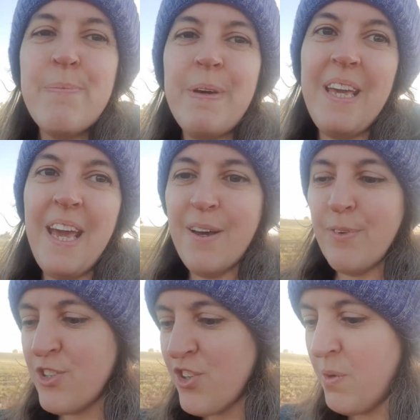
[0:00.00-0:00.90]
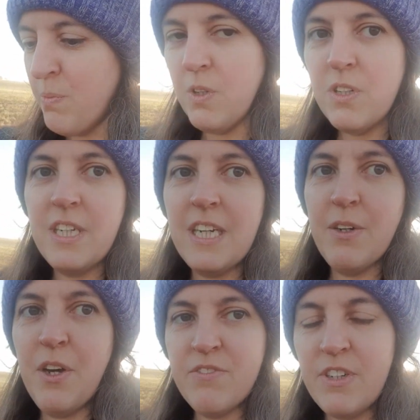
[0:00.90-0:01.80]
But yeah, I'm going to try and walk
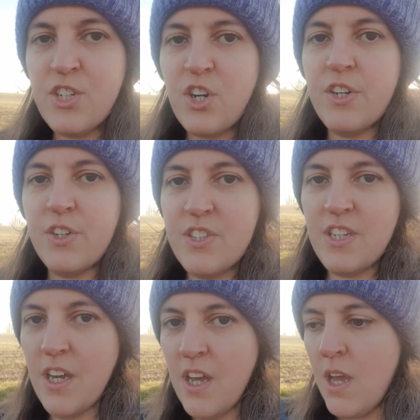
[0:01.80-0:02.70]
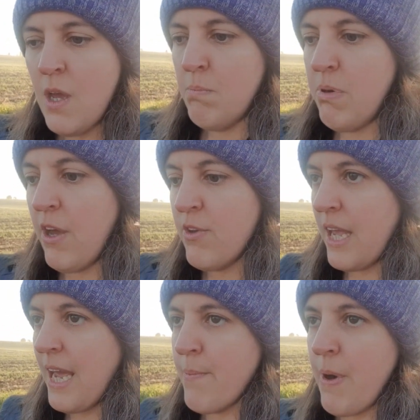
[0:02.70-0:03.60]
now, hopefully try not to blow
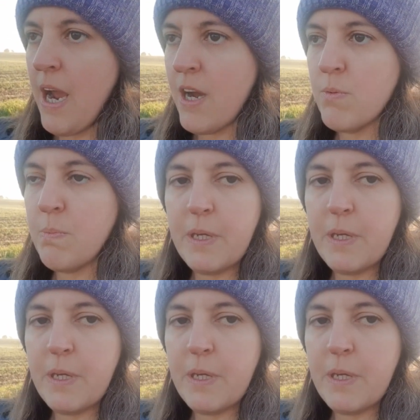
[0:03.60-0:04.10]
the camera out.